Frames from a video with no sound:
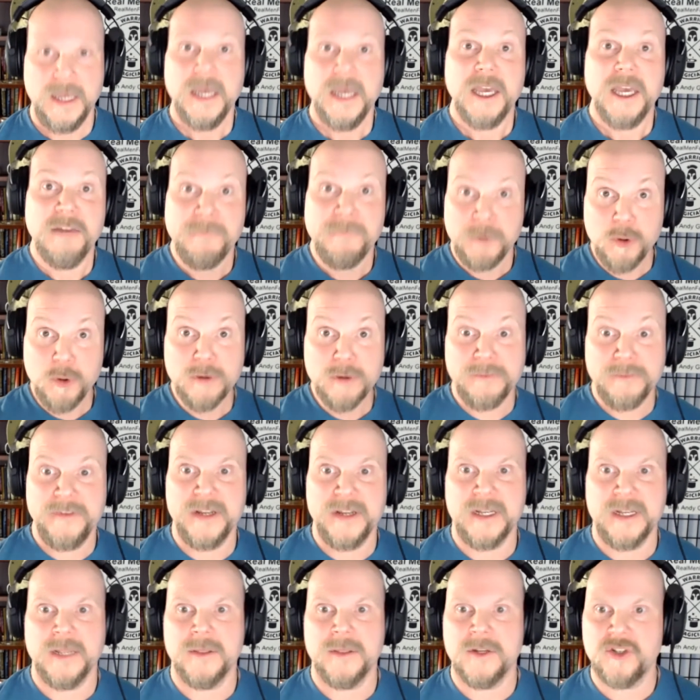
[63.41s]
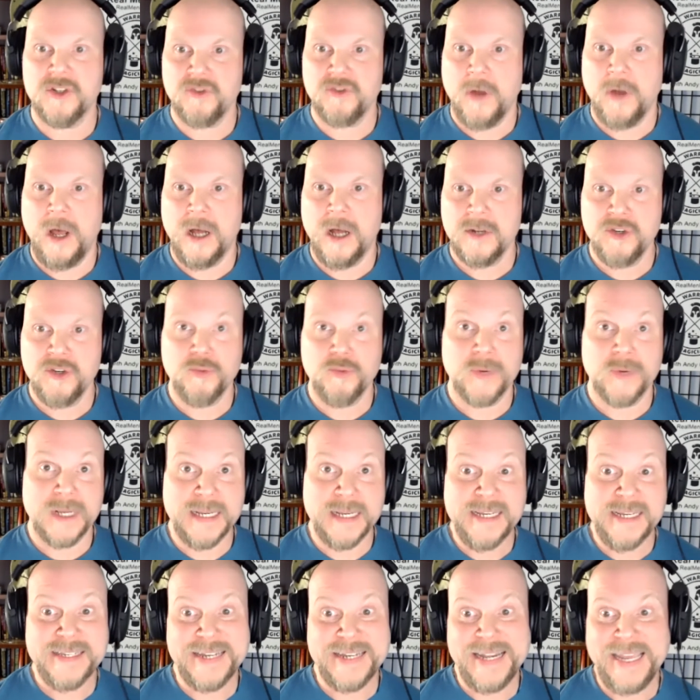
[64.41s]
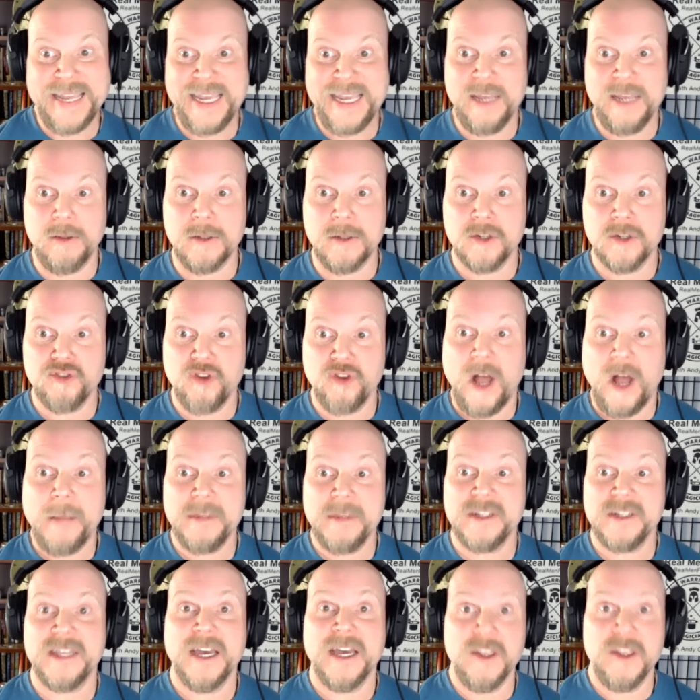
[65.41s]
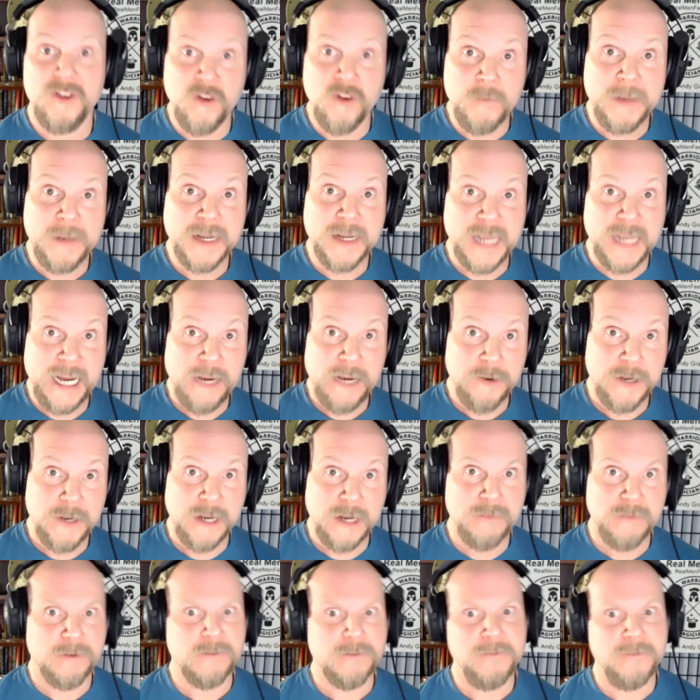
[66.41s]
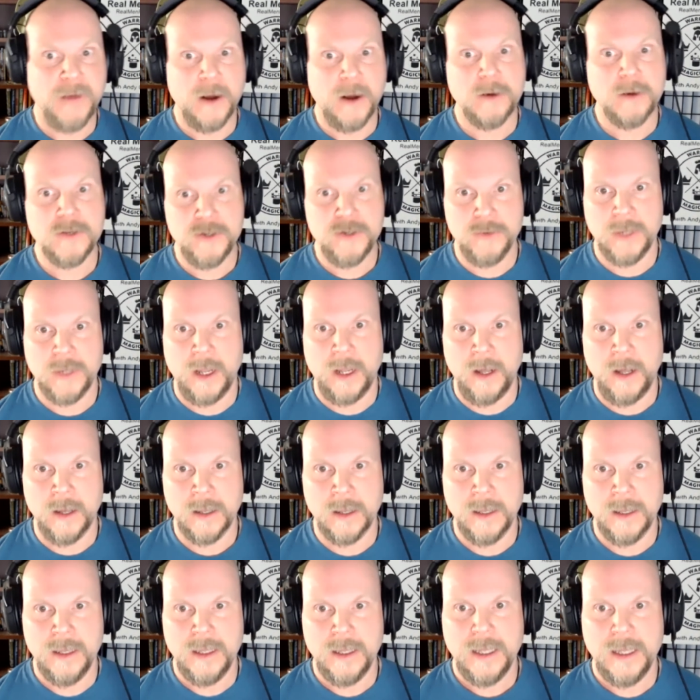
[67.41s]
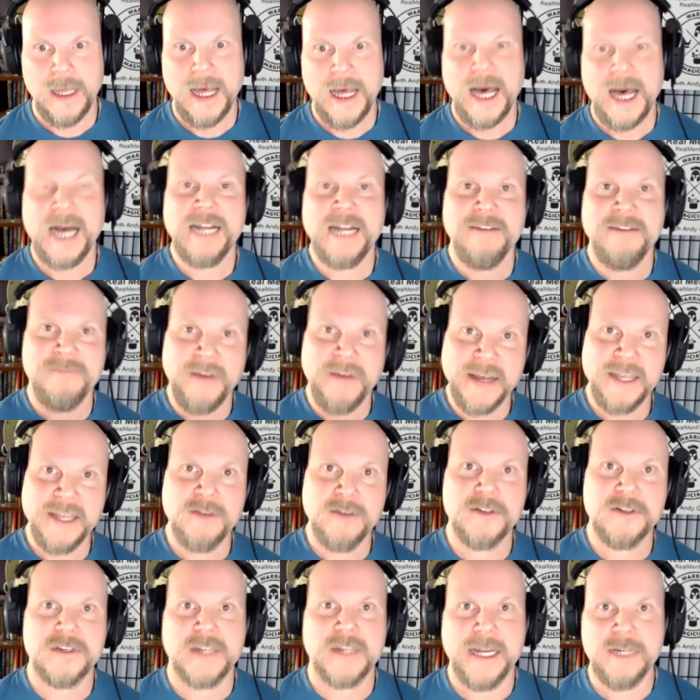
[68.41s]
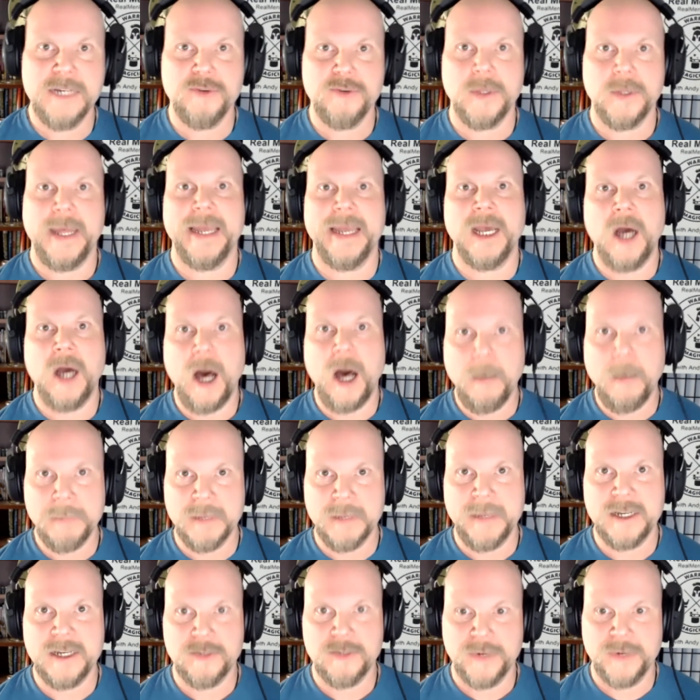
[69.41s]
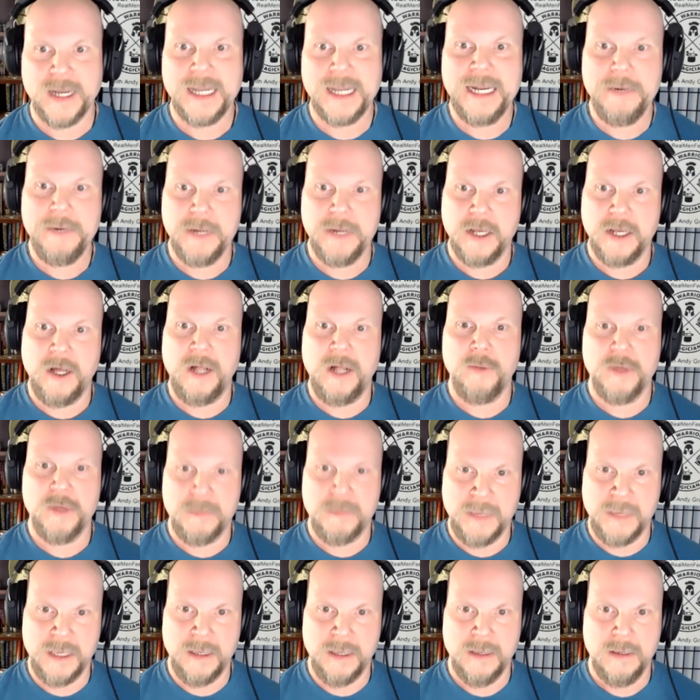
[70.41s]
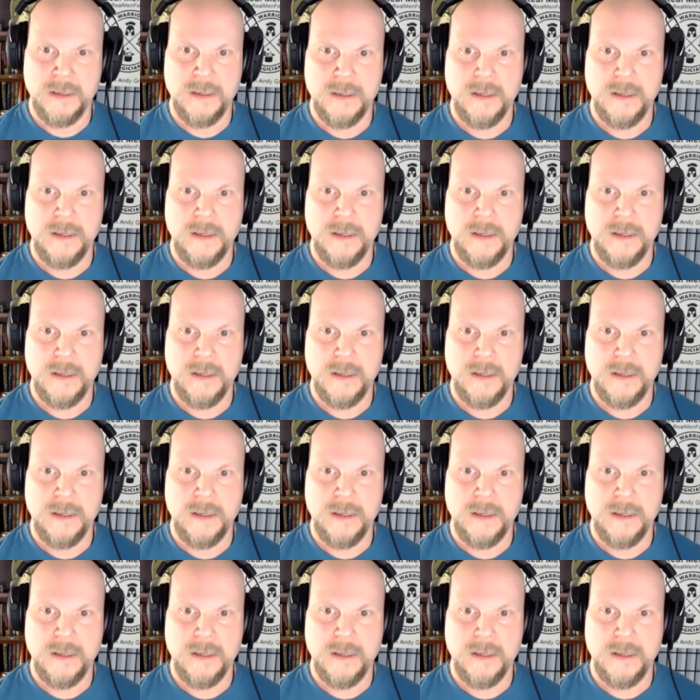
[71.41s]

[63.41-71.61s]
If you are feeling the draw to release and heal traumas that you've been carrying for far too long, I invite you to schedule a complimentary clarity call with me.